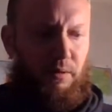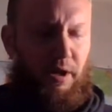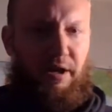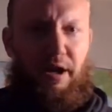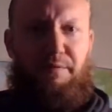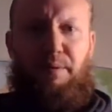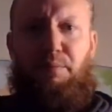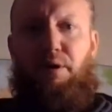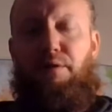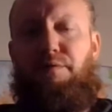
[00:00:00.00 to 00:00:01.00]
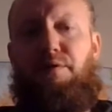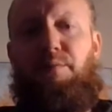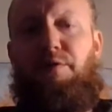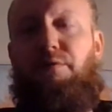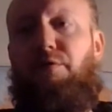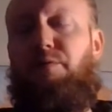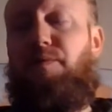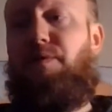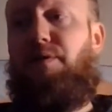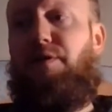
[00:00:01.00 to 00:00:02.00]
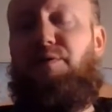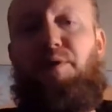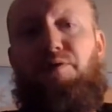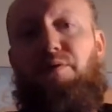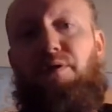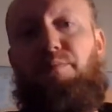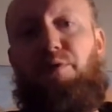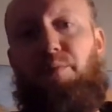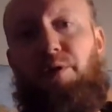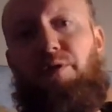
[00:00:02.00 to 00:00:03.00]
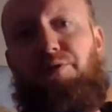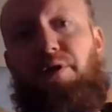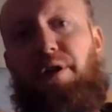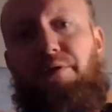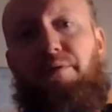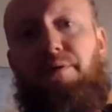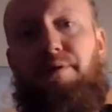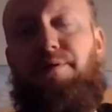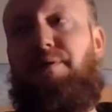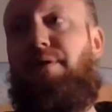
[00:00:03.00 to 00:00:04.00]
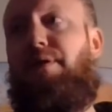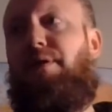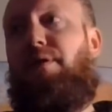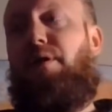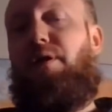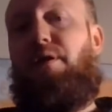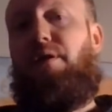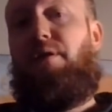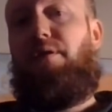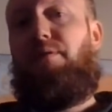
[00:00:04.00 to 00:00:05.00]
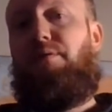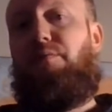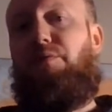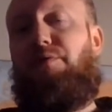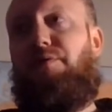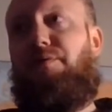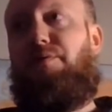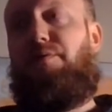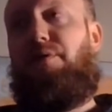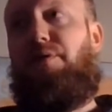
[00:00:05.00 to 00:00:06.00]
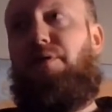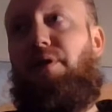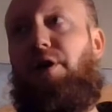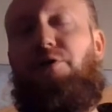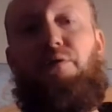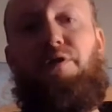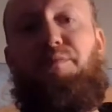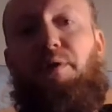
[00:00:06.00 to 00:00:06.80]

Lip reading: I've been part of some of the groups, especially Permaculture Honduras, which is Honduras